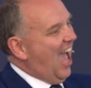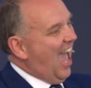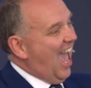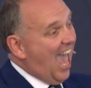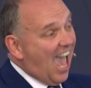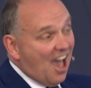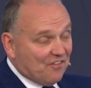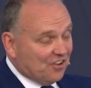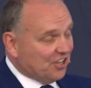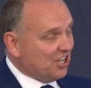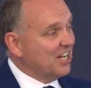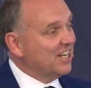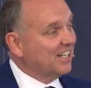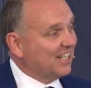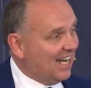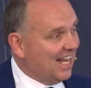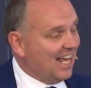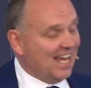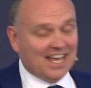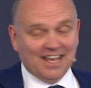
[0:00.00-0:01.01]

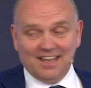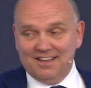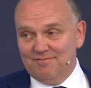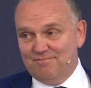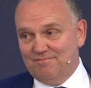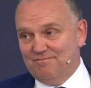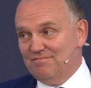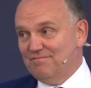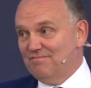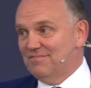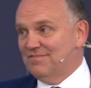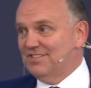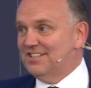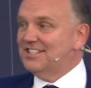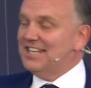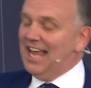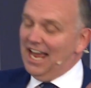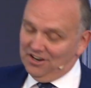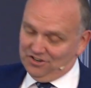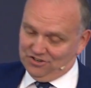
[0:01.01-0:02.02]
evidently
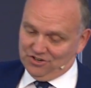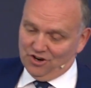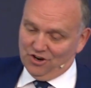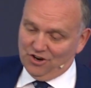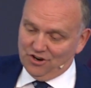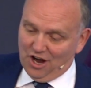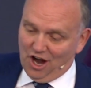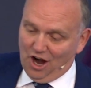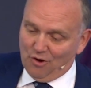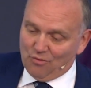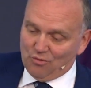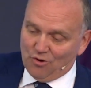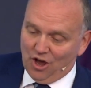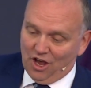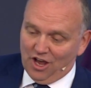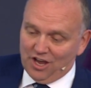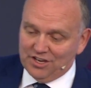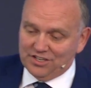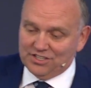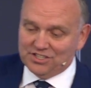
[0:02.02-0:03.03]
centered
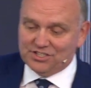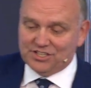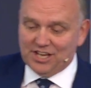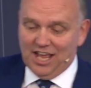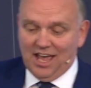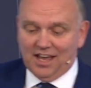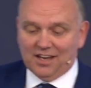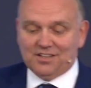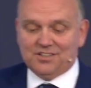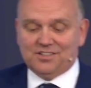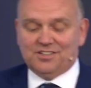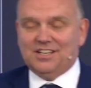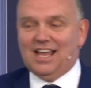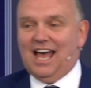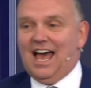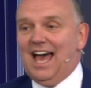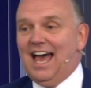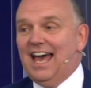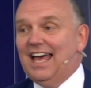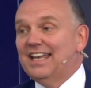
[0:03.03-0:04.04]
around sex,
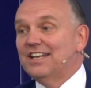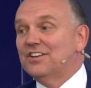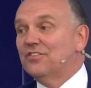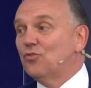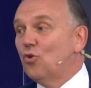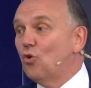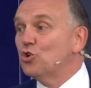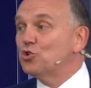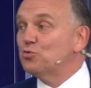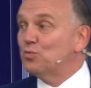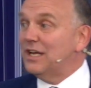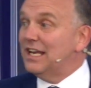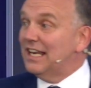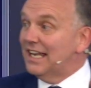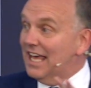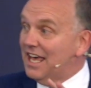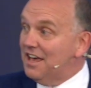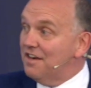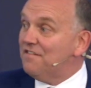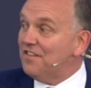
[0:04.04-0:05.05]
and of course we
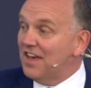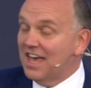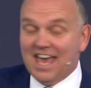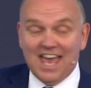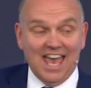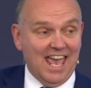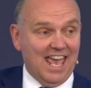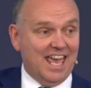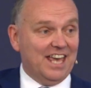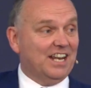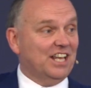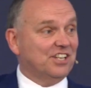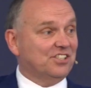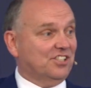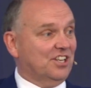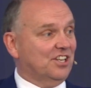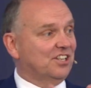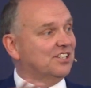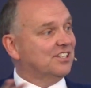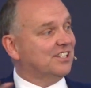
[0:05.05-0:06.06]
live in a
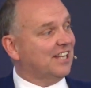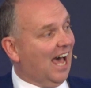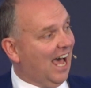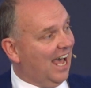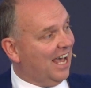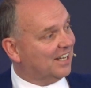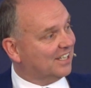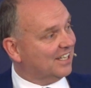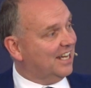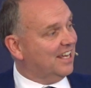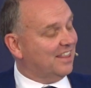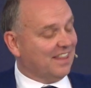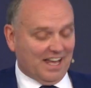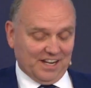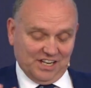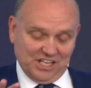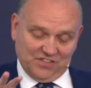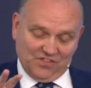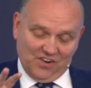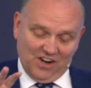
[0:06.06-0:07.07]
society
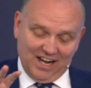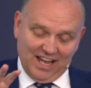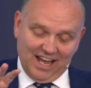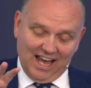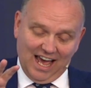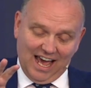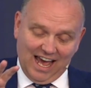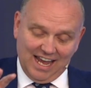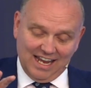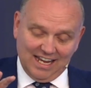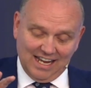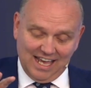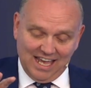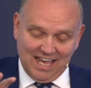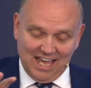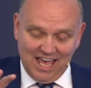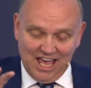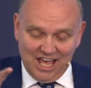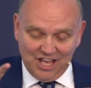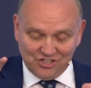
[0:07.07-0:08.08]
that is very highly
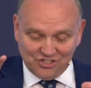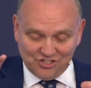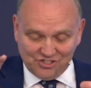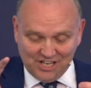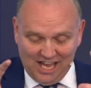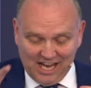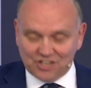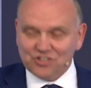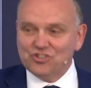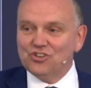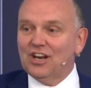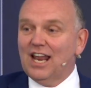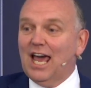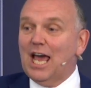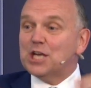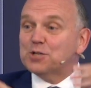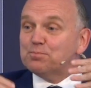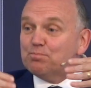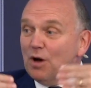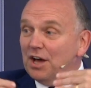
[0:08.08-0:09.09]

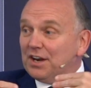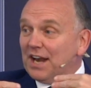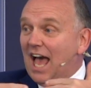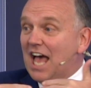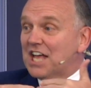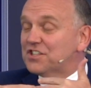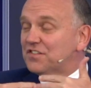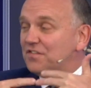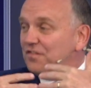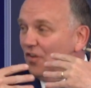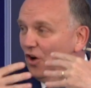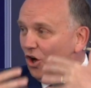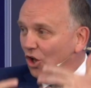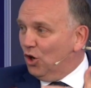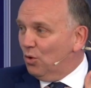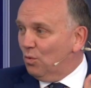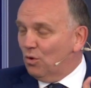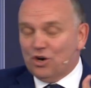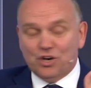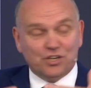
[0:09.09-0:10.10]
sexualized, but as
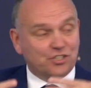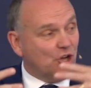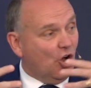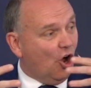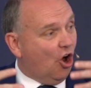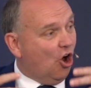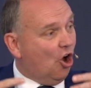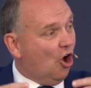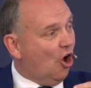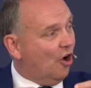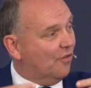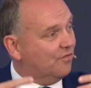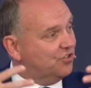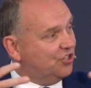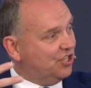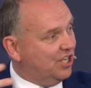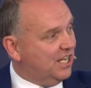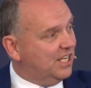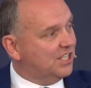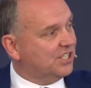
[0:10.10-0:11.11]
followers of
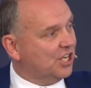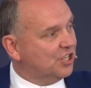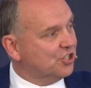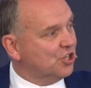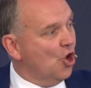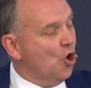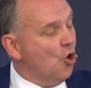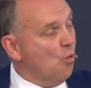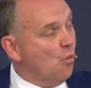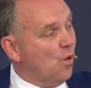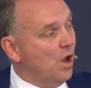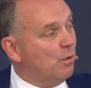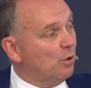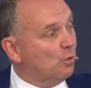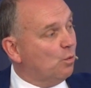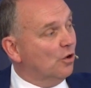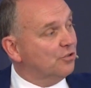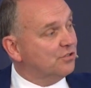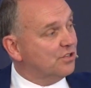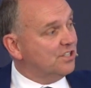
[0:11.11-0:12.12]
Jesus, we would
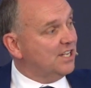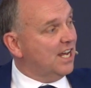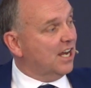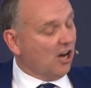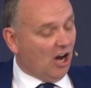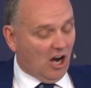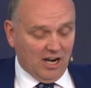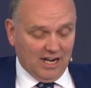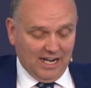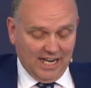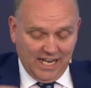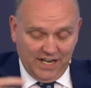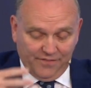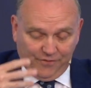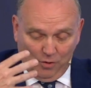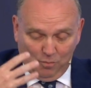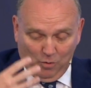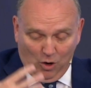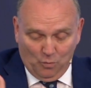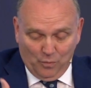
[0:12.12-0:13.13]
want to take our lead
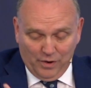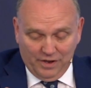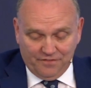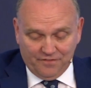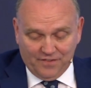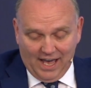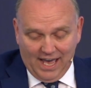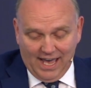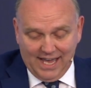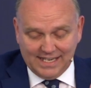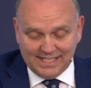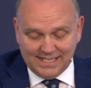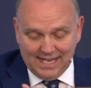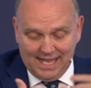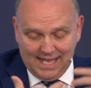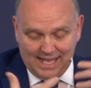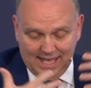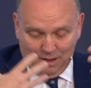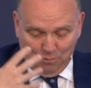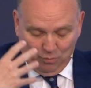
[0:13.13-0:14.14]
from what we find,
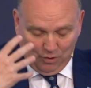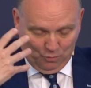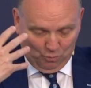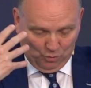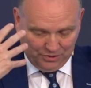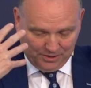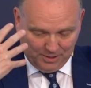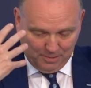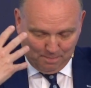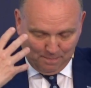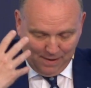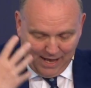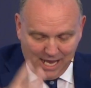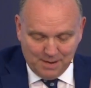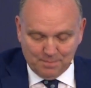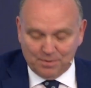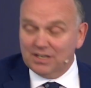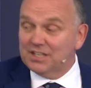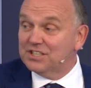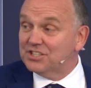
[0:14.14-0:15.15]
what the
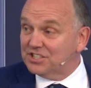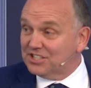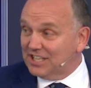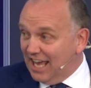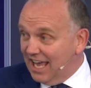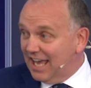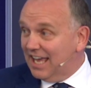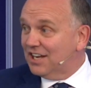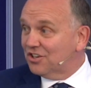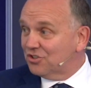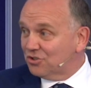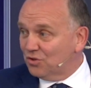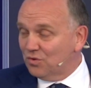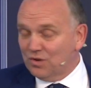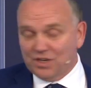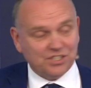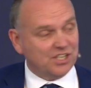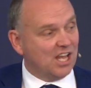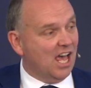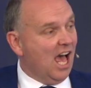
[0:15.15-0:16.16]
Bible is saying to
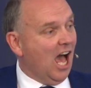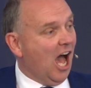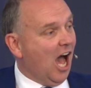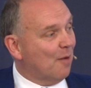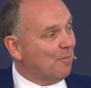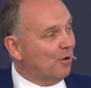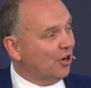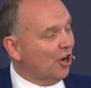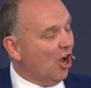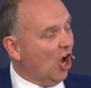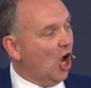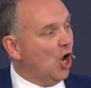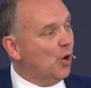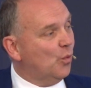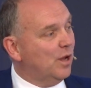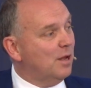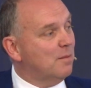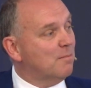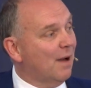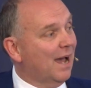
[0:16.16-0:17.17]
us about how
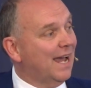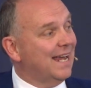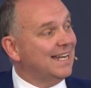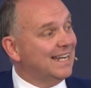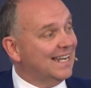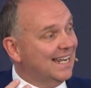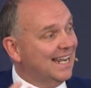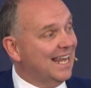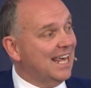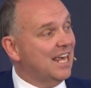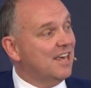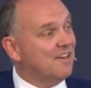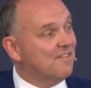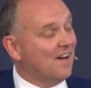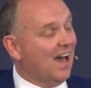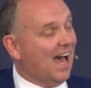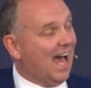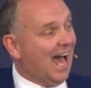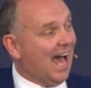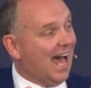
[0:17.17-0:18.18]
we might live
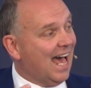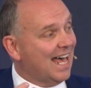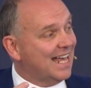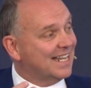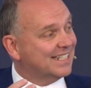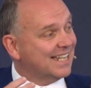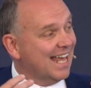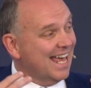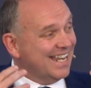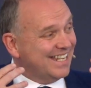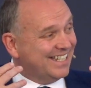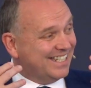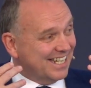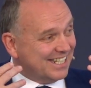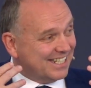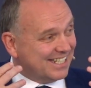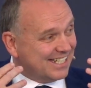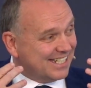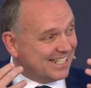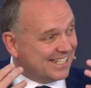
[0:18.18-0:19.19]
as
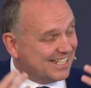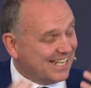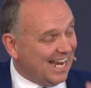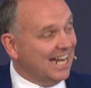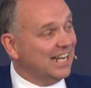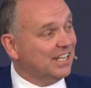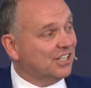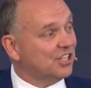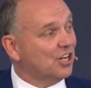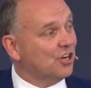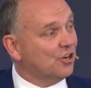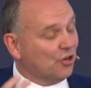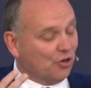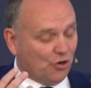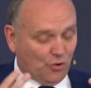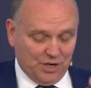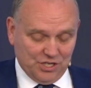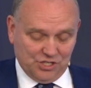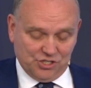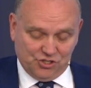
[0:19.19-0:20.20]
distinct
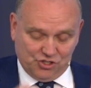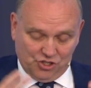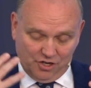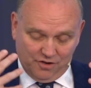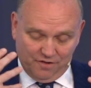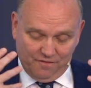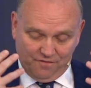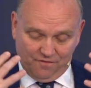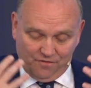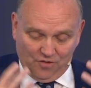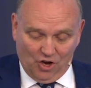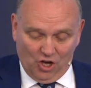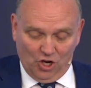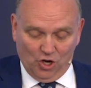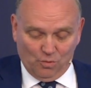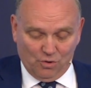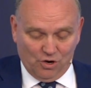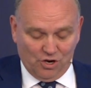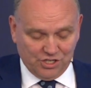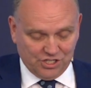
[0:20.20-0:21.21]
Christian
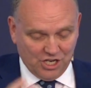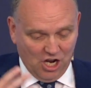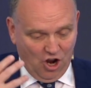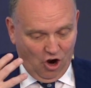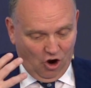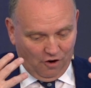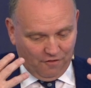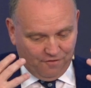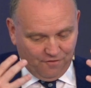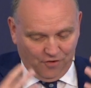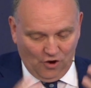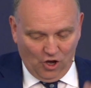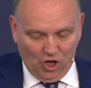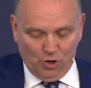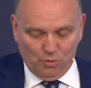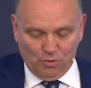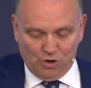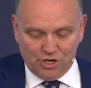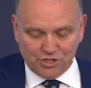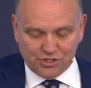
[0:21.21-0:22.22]
followers or
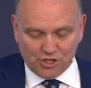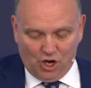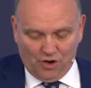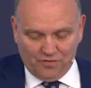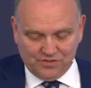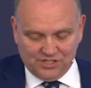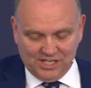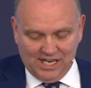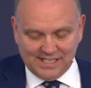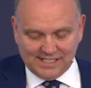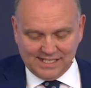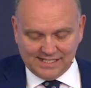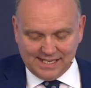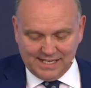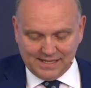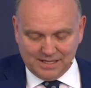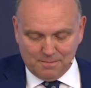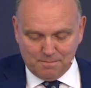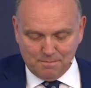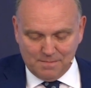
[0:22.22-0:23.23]
followers of Jesus
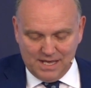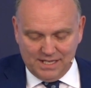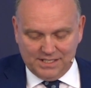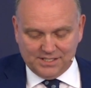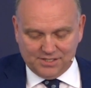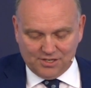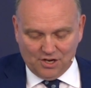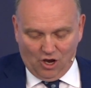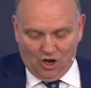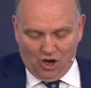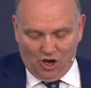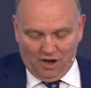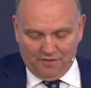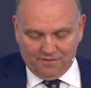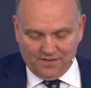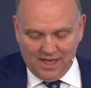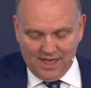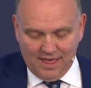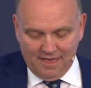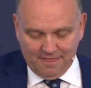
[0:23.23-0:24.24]
in the midst of
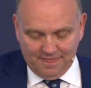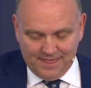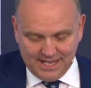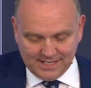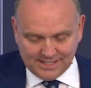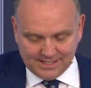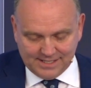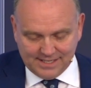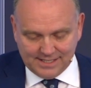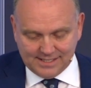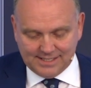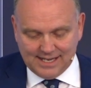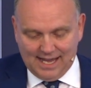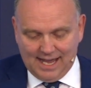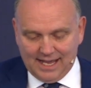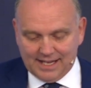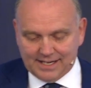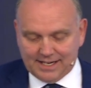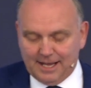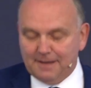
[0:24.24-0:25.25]
this
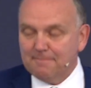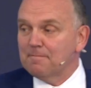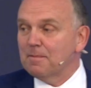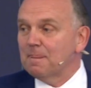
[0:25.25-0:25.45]
society.